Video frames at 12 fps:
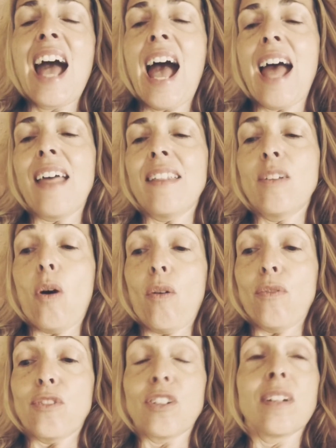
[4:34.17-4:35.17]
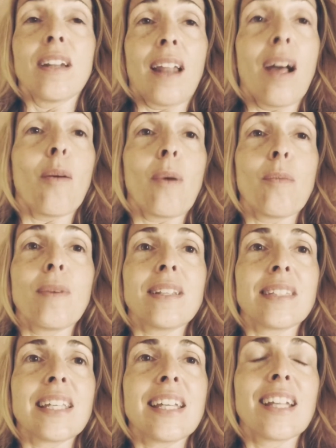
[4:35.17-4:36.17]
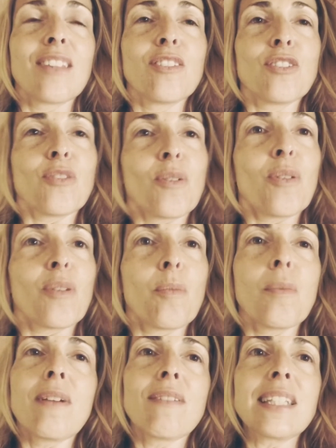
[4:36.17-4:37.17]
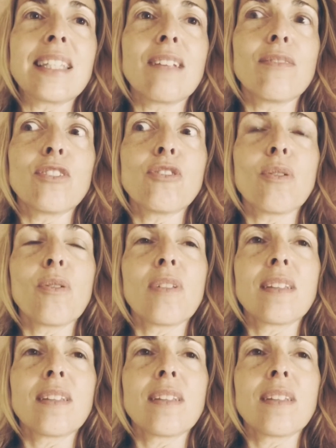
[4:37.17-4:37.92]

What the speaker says: And often when we're seeking the truth and we receive the truth,